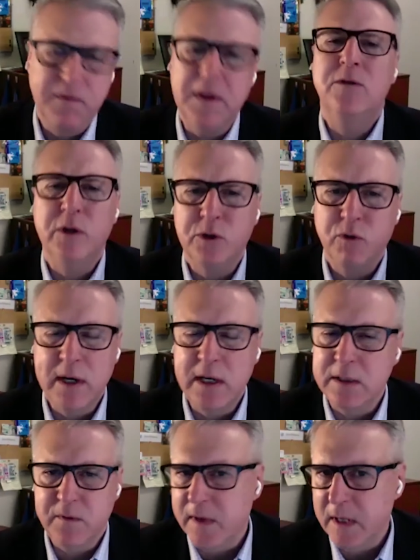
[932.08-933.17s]
Detroit has
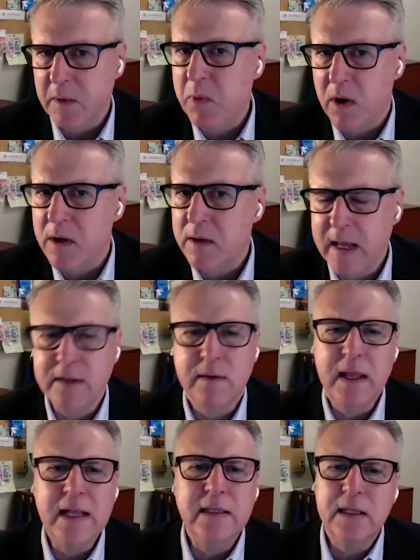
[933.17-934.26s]
fallen apart. That
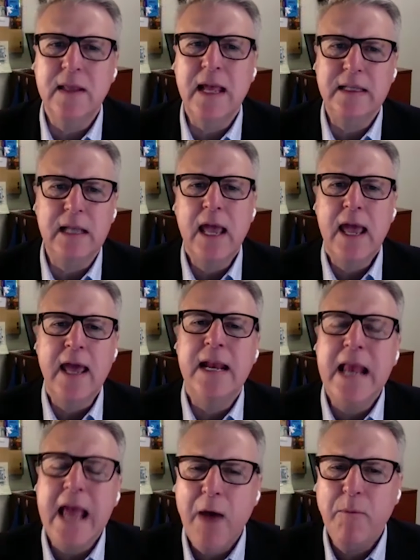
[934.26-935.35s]
that's that's and it
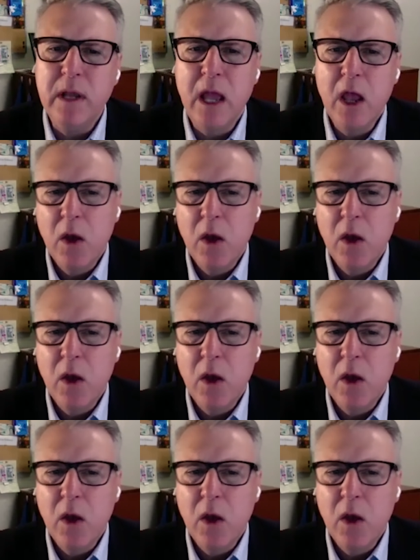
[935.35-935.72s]
happened.